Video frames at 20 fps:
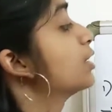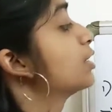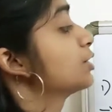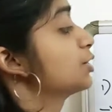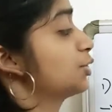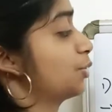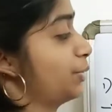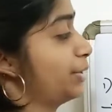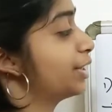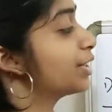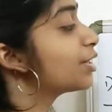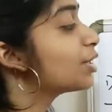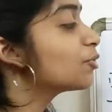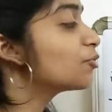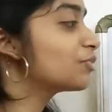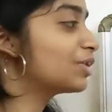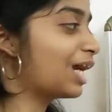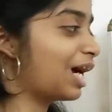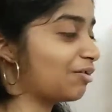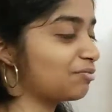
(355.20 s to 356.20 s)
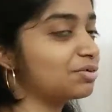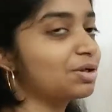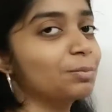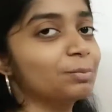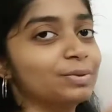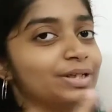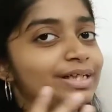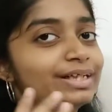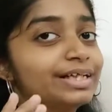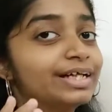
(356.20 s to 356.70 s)
So here we have
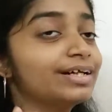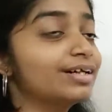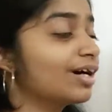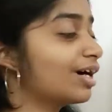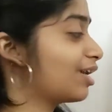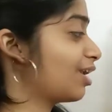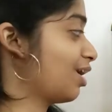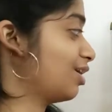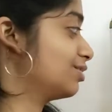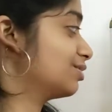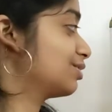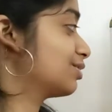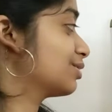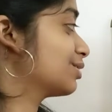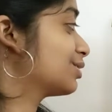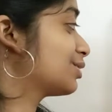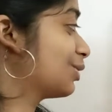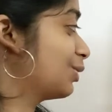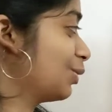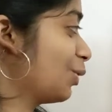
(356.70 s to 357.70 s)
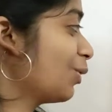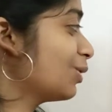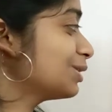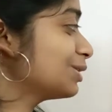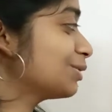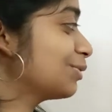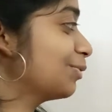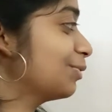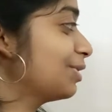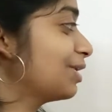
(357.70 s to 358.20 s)
completed our answer. So no
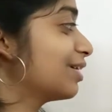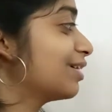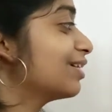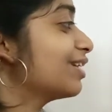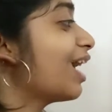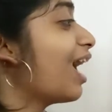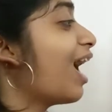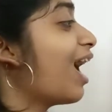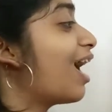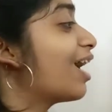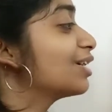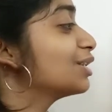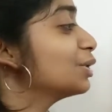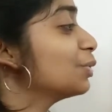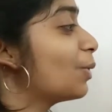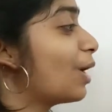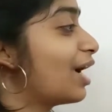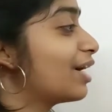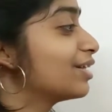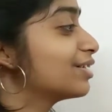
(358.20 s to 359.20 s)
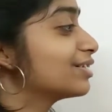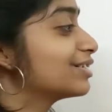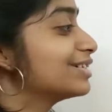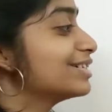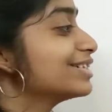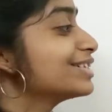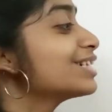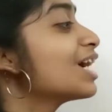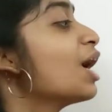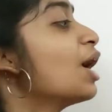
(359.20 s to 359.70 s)
sooner are the
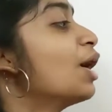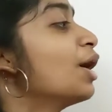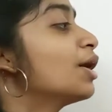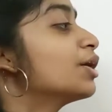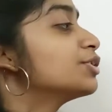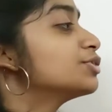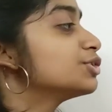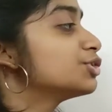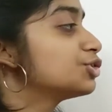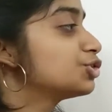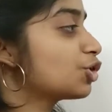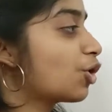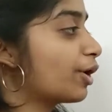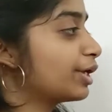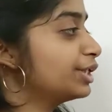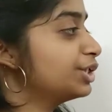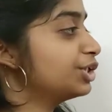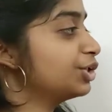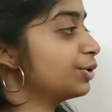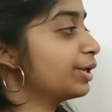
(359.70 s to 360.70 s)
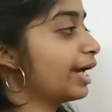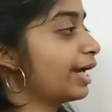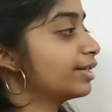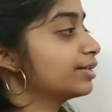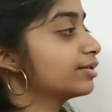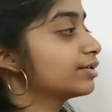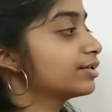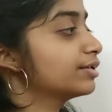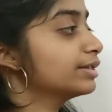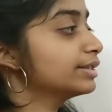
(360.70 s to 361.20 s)
wires joined
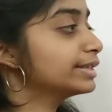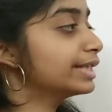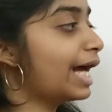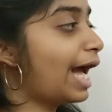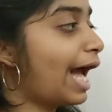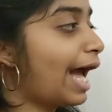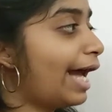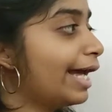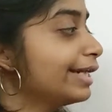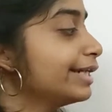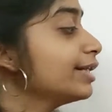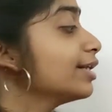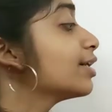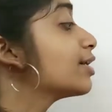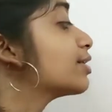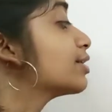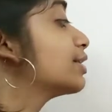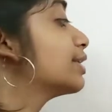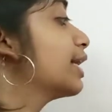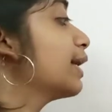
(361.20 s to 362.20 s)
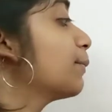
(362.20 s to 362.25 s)
together than they